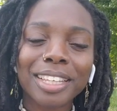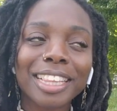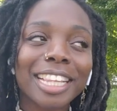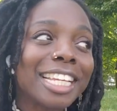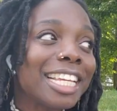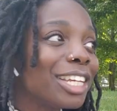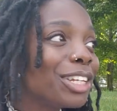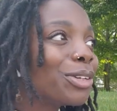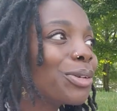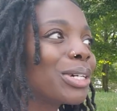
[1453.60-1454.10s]

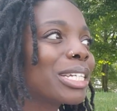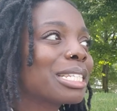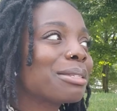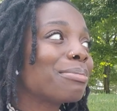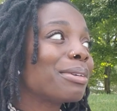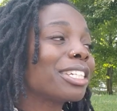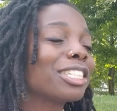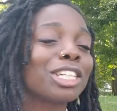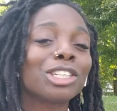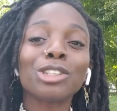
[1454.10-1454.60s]
He knew his
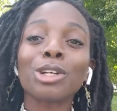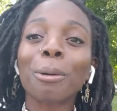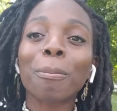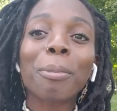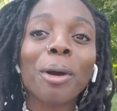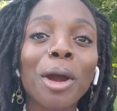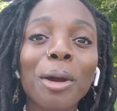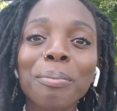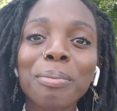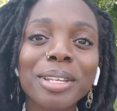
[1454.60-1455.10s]
mission. Your
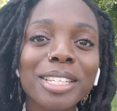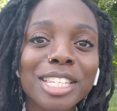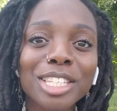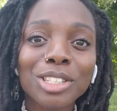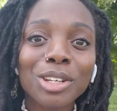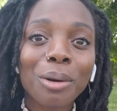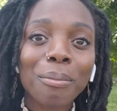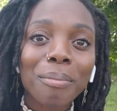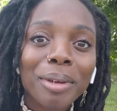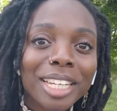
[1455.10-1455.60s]
purpose is
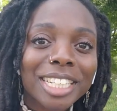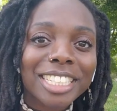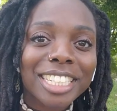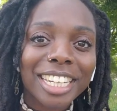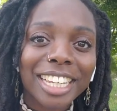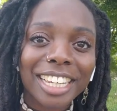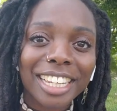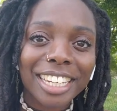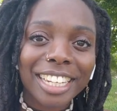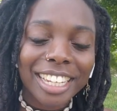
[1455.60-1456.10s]
your
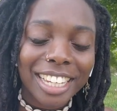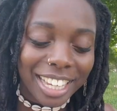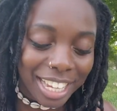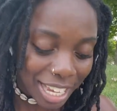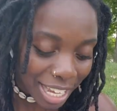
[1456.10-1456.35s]
mission.